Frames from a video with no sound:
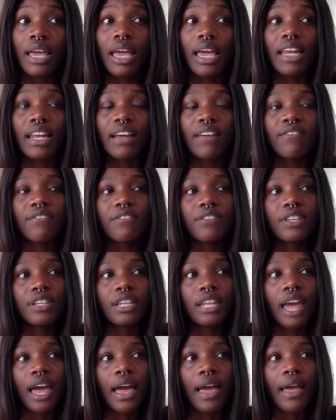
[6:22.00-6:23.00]
And I feel
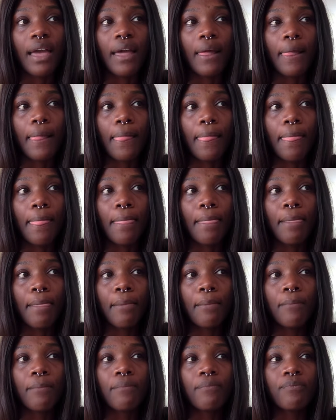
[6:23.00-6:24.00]
like
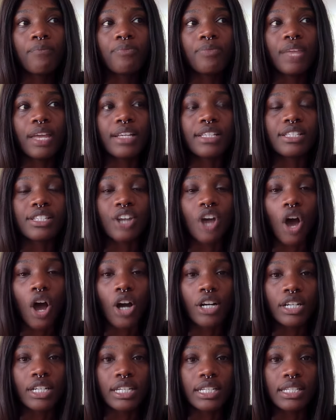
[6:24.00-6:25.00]
as an
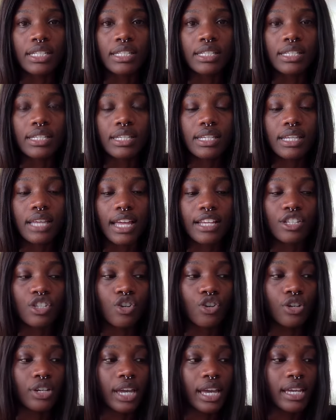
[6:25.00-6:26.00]
artist, as
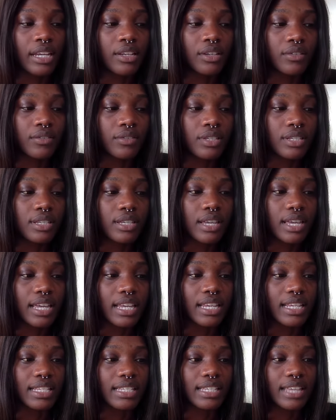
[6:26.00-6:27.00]
creatives,
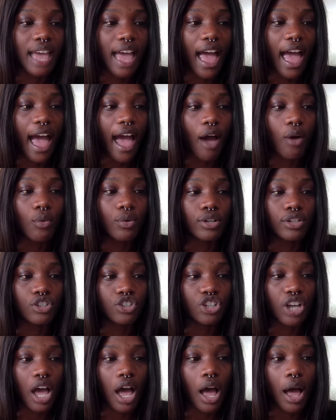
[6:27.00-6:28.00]
it is our
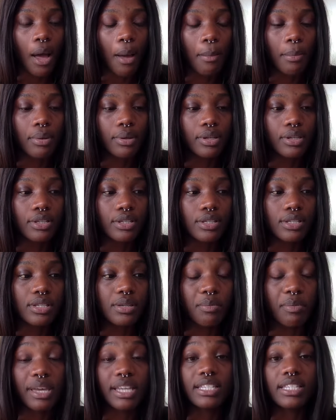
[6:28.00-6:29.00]
job
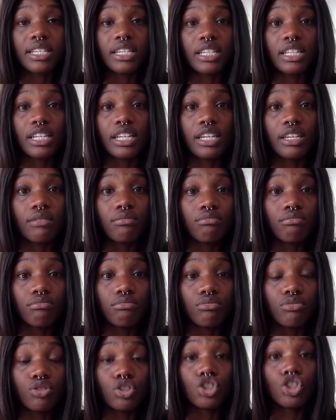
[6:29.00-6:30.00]
to basically
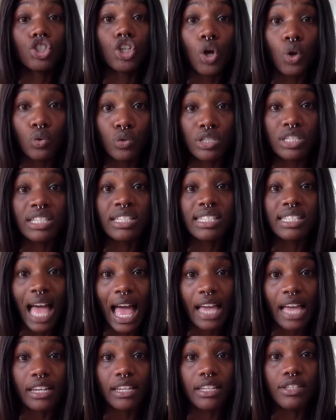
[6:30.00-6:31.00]
show
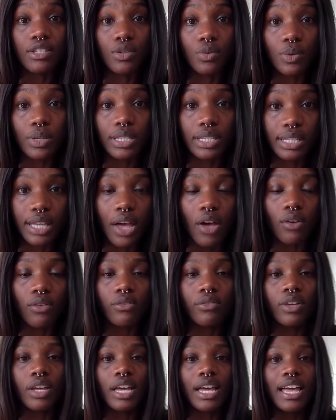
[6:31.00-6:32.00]
society to itself.
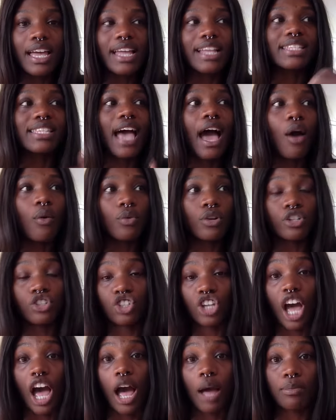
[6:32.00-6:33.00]
It's our
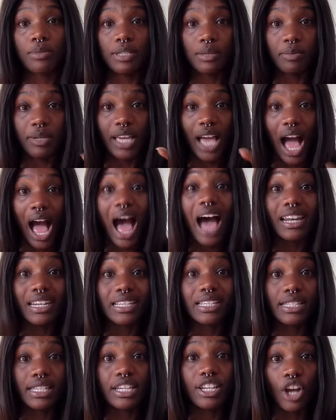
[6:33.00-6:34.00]
job to be
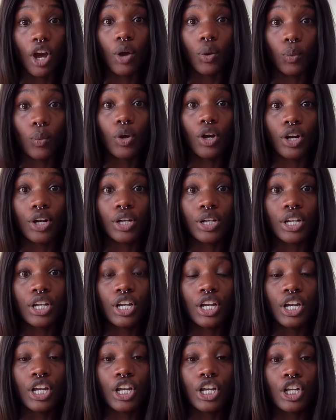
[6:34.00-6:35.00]
honest in our work,
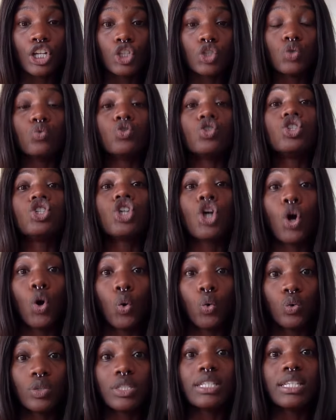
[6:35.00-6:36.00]
to
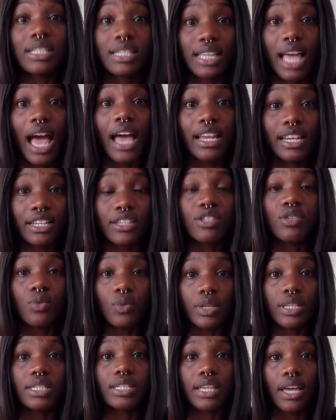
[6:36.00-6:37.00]
show society
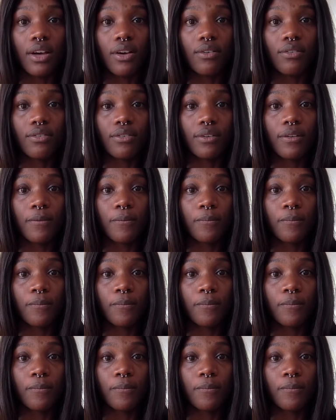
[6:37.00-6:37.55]
to itself.